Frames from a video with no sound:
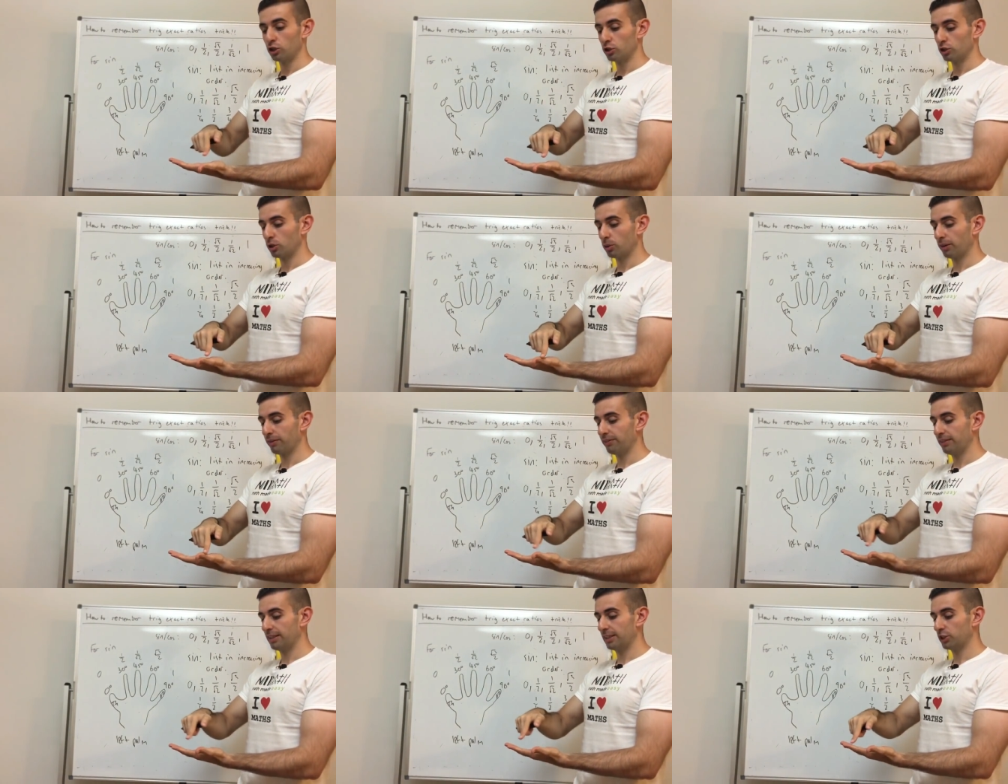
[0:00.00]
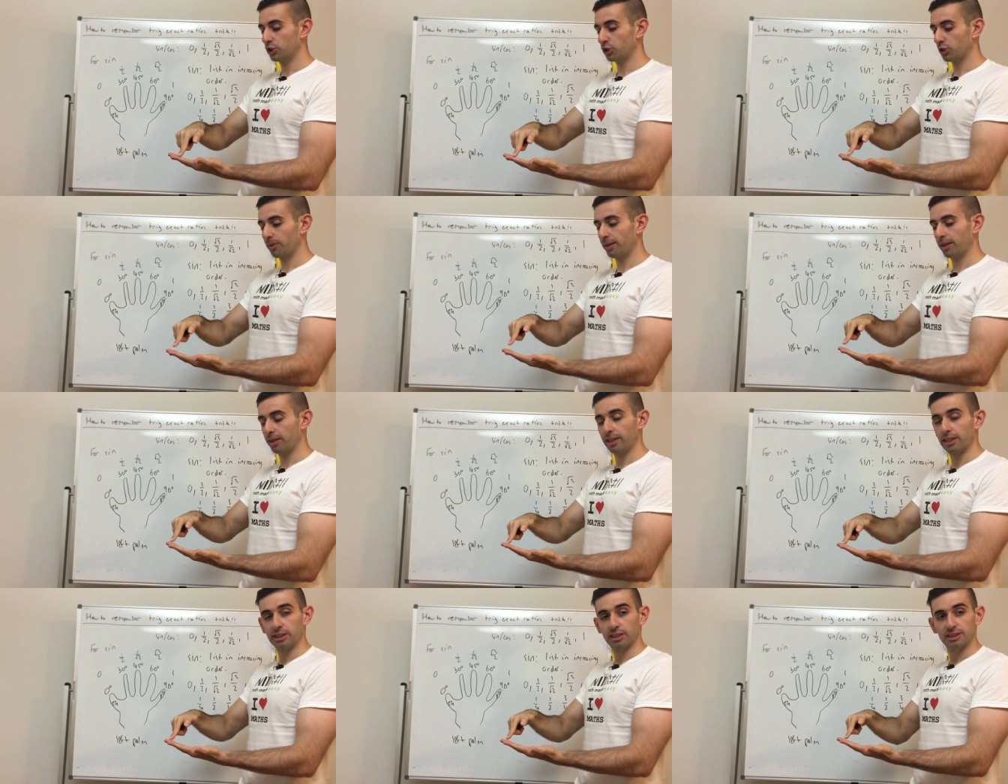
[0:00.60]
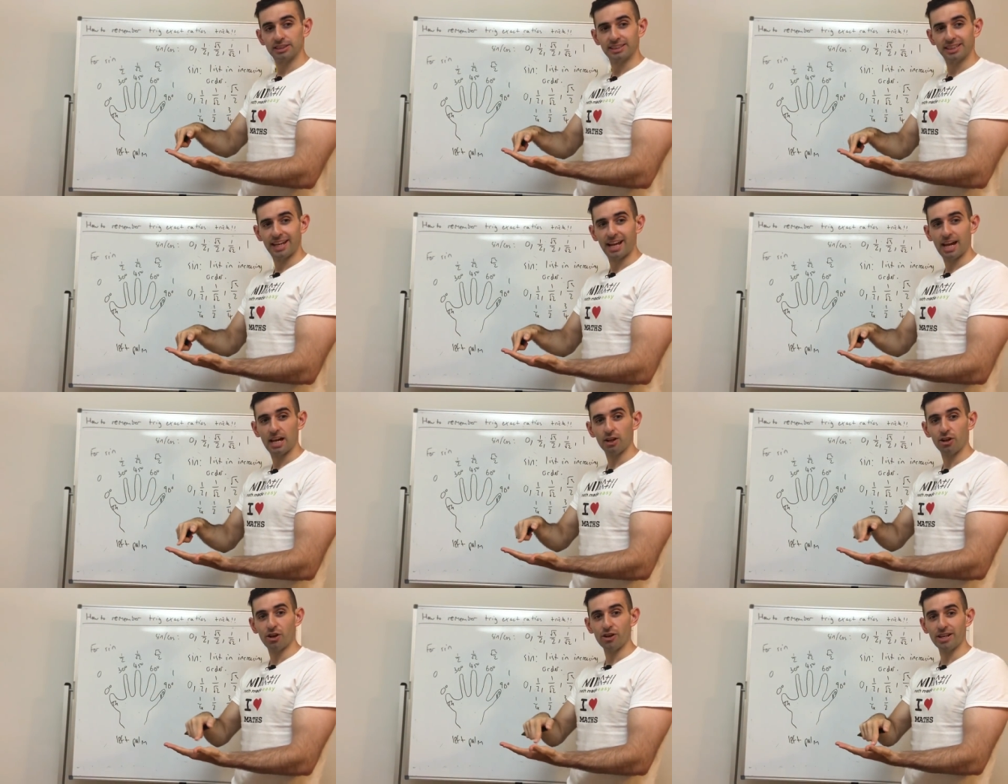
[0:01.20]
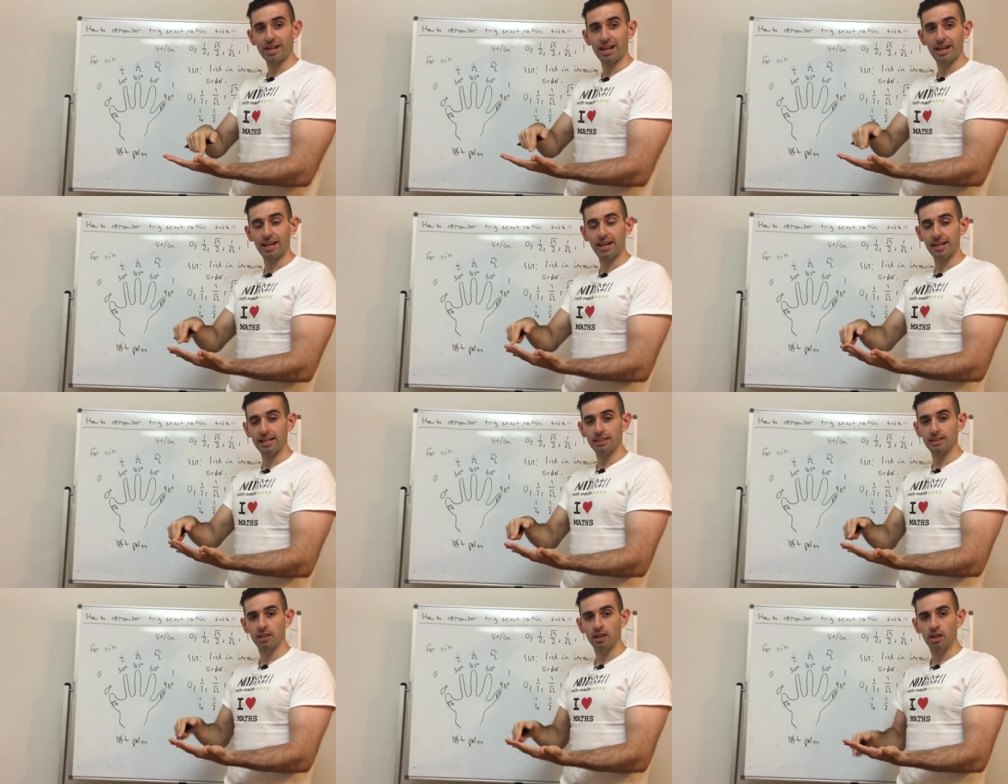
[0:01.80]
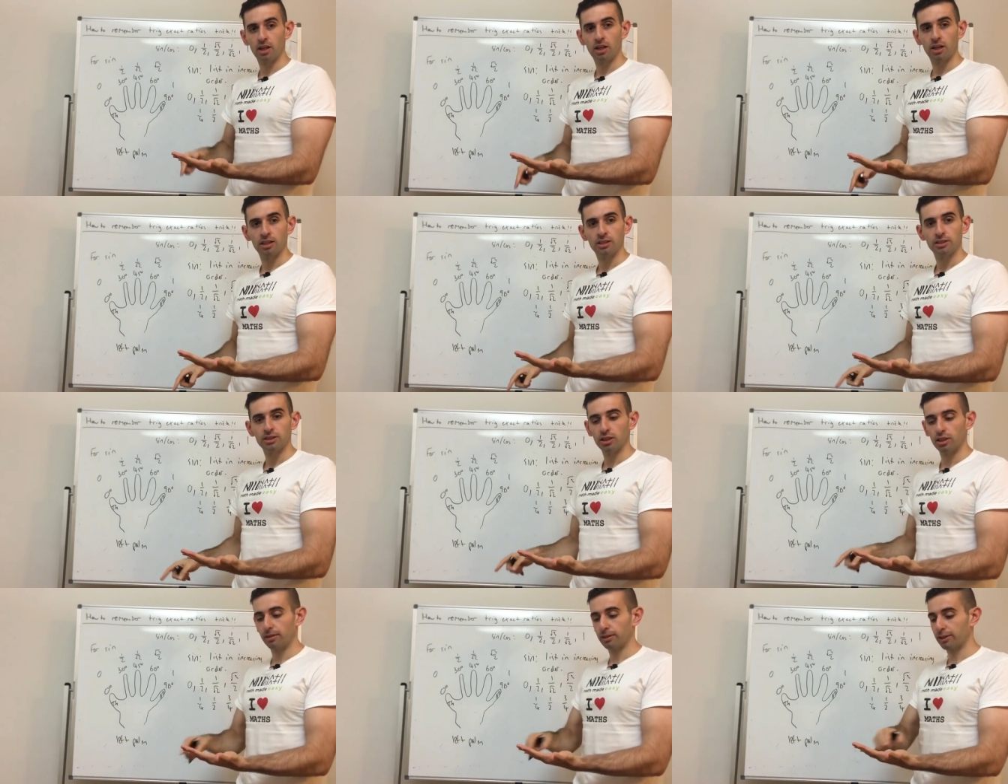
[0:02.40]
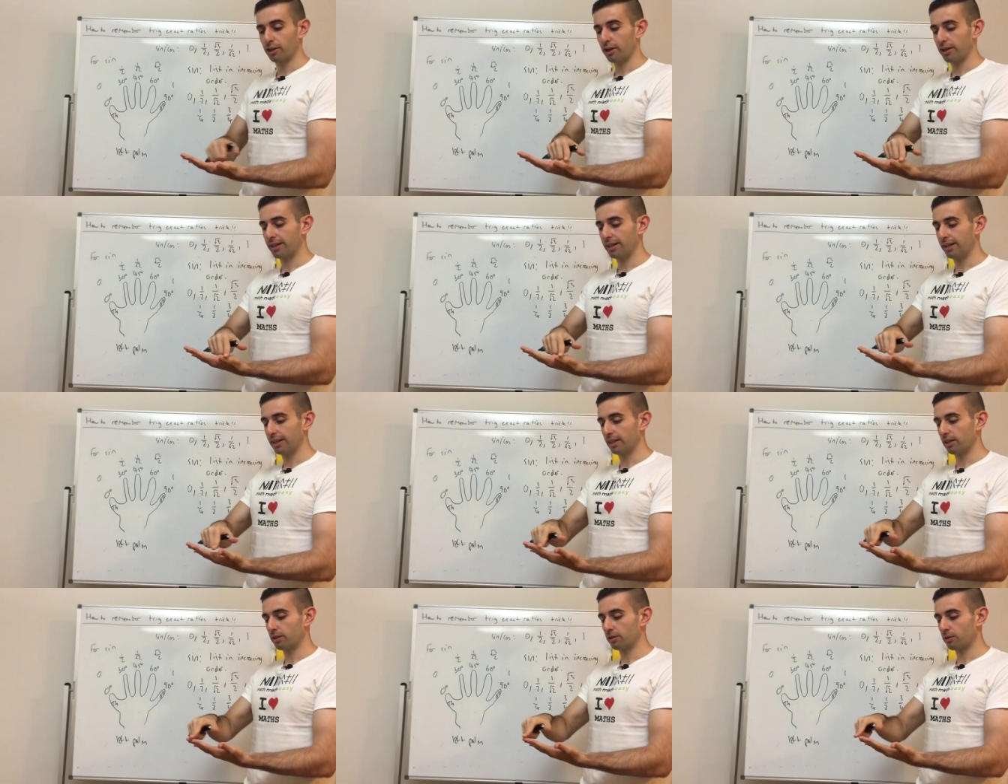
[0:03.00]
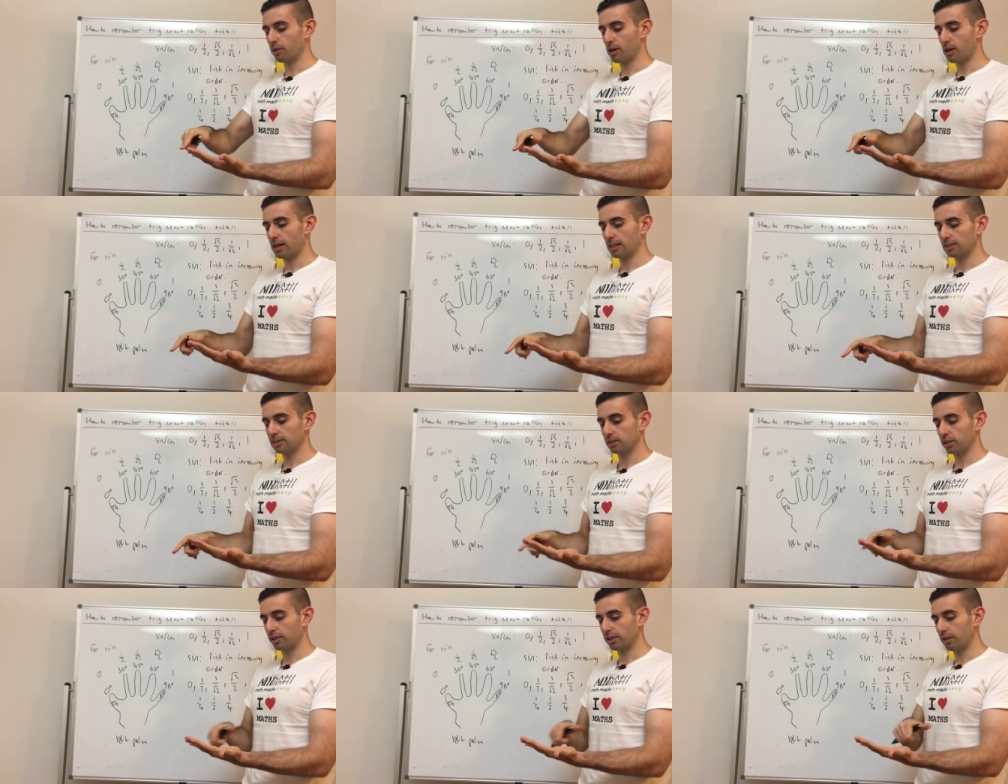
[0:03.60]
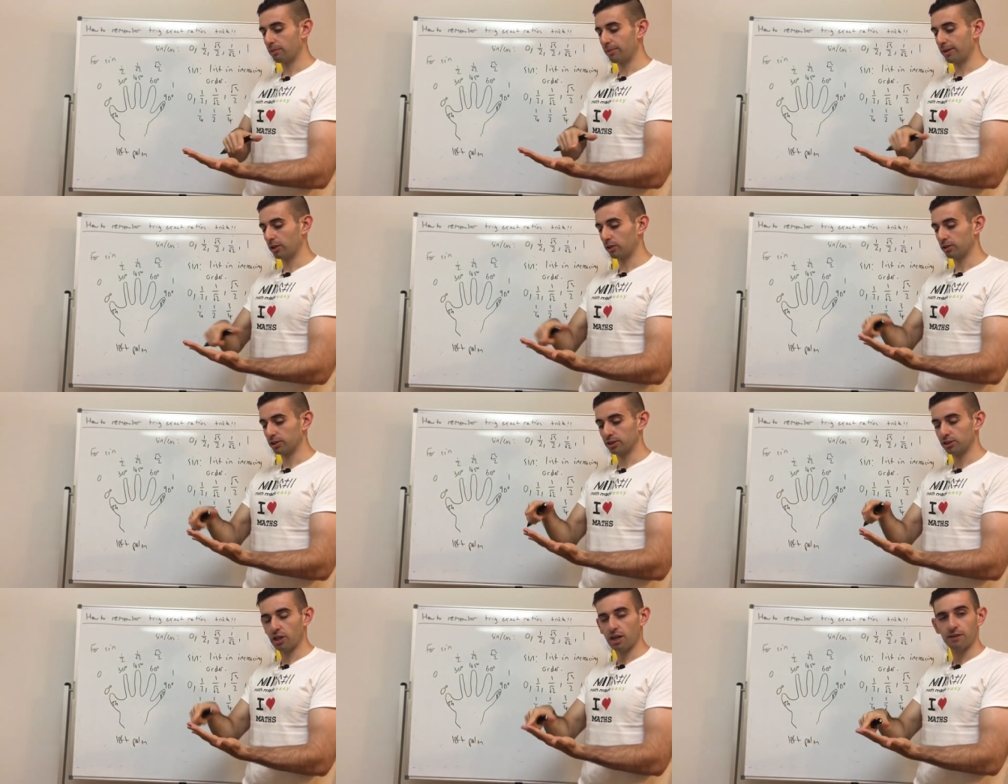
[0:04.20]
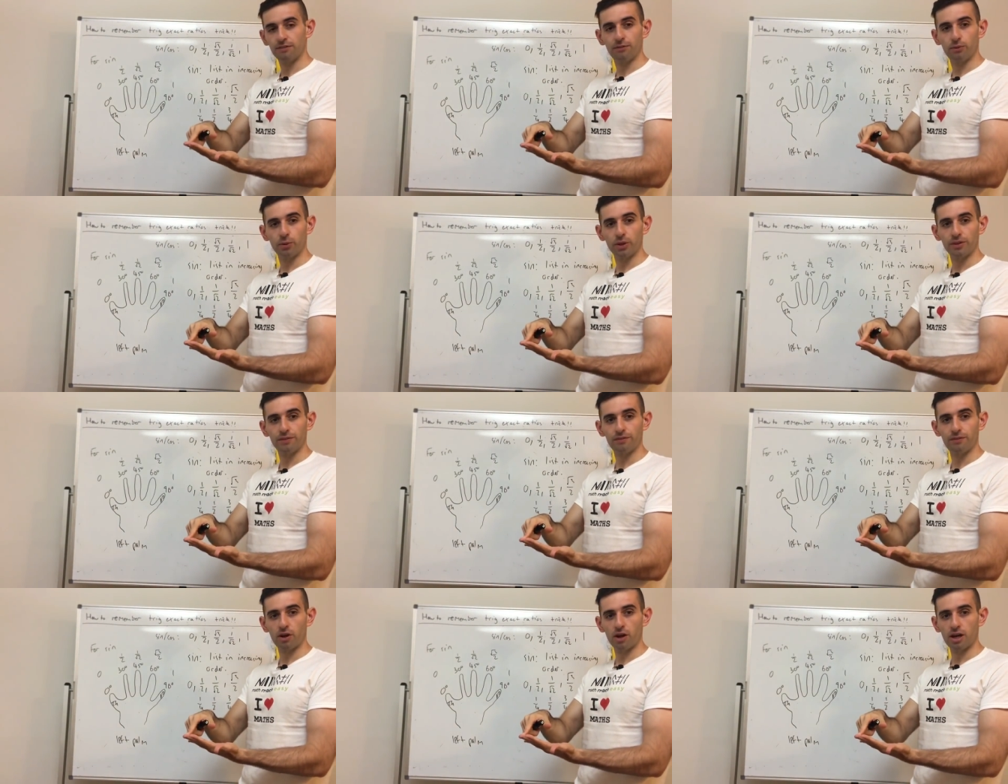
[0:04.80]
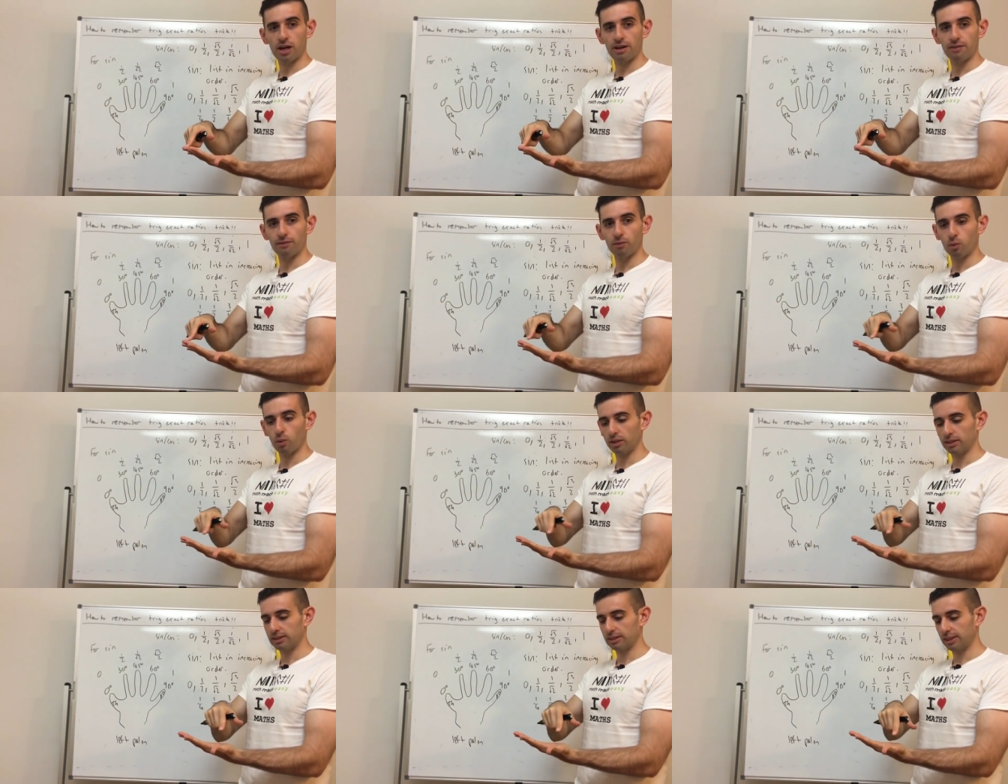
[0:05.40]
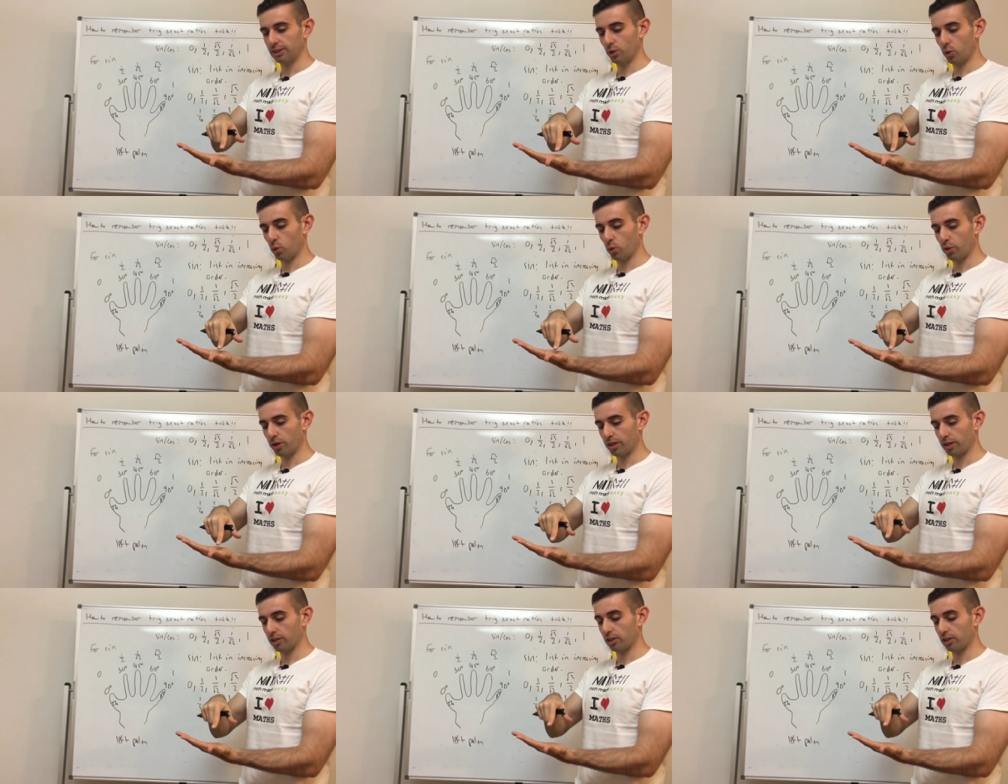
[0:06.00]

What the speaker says: So with this trick, you can just count on your hand. So I go here, all right. So in the middle, sine 45, what's the order?